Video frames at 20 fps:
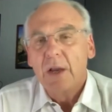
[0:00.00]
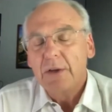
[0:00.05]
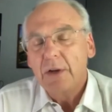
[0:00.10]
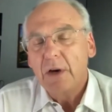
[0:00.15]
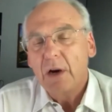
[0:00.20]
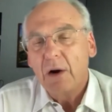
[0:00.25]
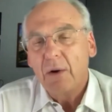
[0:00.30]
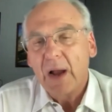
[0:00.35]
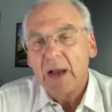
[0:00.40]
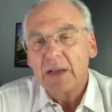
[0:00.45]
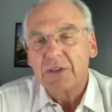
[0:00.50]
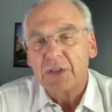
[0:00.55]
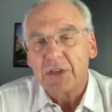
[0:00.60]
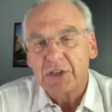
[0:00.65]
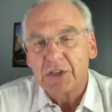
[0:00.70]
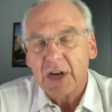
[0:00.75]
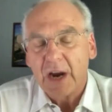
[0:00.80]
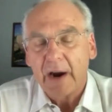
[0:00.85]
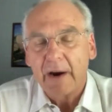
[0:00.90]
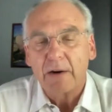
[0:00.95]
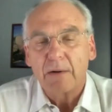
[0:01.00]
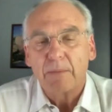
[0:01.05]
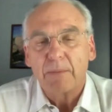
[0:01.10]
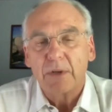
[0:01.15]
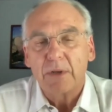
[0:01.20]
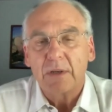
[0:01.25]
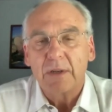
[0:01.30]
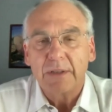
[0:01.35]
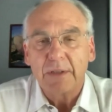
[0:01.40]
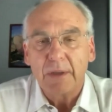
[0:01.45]
you know, as a
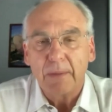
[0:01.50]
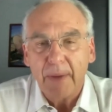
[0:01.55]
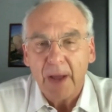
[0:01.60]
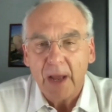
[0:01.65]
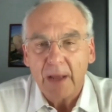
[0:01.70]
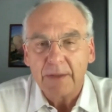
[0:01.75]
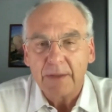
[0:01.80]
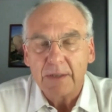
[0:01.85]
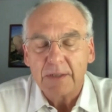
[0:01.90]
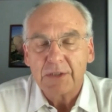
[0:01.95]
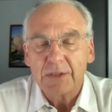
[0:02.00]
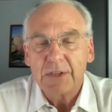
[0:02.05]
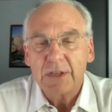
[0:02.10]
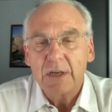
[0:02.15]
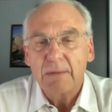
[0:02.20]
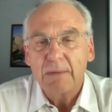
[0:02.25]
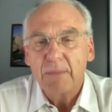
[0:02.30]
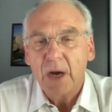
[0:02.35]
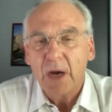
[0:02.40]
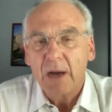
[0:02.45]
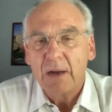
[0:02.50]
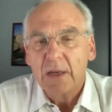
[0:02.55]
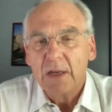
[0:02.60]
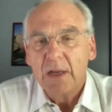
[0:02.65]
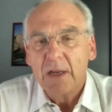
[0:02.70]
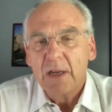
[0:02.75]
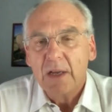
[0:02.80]
charitable independent cinema,